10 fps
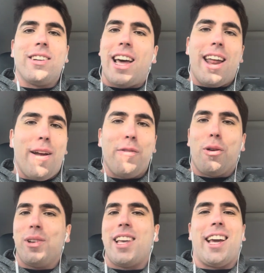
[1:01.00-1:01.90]
to that,
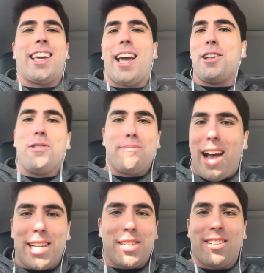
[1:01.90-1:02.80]
everyone was saying Kent Hughes
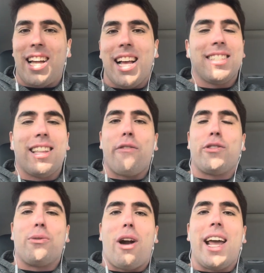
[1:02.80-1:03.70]
masterclasses left
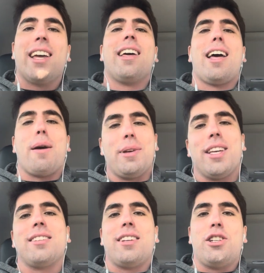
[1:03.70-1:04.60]
and right. I mean,
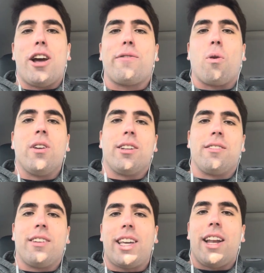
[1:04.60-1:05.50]
this is a Jeff Gorton
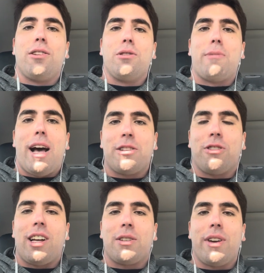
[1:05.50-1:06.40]
and Kent Hughes
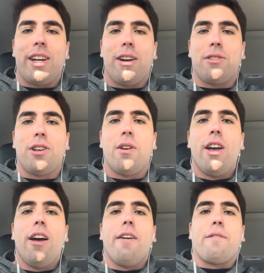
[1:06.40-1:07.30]
masterclass right here. So
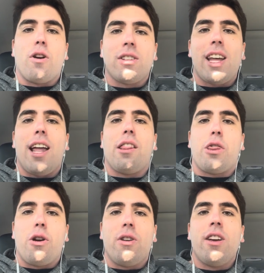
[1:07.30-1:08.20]
first and
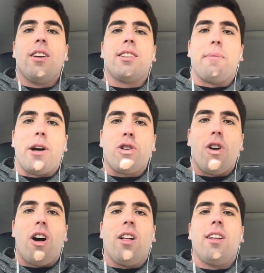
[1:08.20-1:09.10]
third to
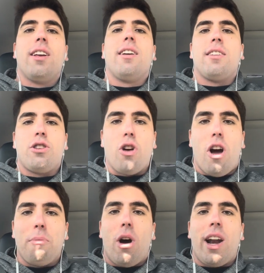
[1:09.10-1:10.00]
Montreal,
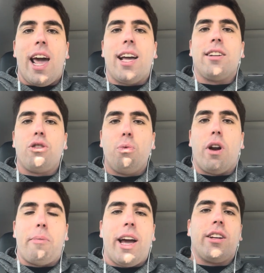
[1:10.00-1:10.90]
Sean Monahan to
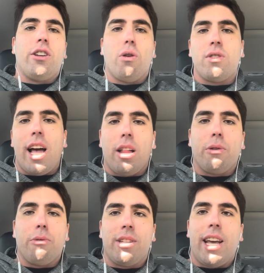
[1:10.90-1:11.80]
Winnipeg, no
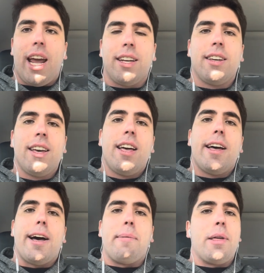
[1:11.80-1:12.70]
salary retained.
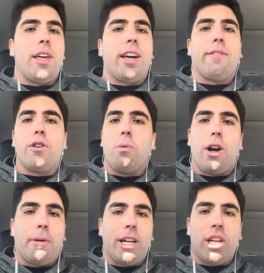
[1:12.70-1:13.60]
I think if you're a
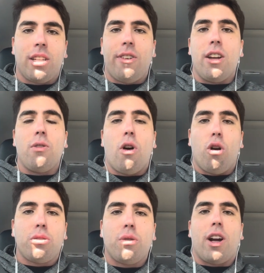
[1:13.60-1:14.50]
Winnipeg Jets fan, you
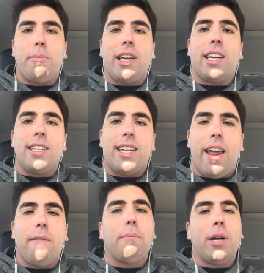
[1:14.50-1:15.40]
also got to be
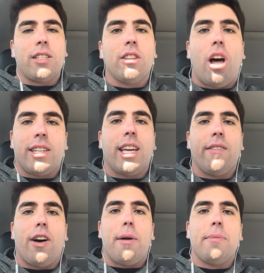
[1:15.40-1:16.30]
content, but it's a lot to
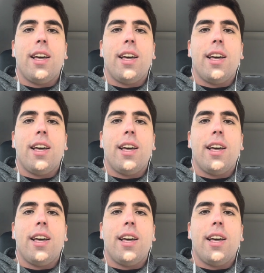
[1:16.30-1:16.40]
give up.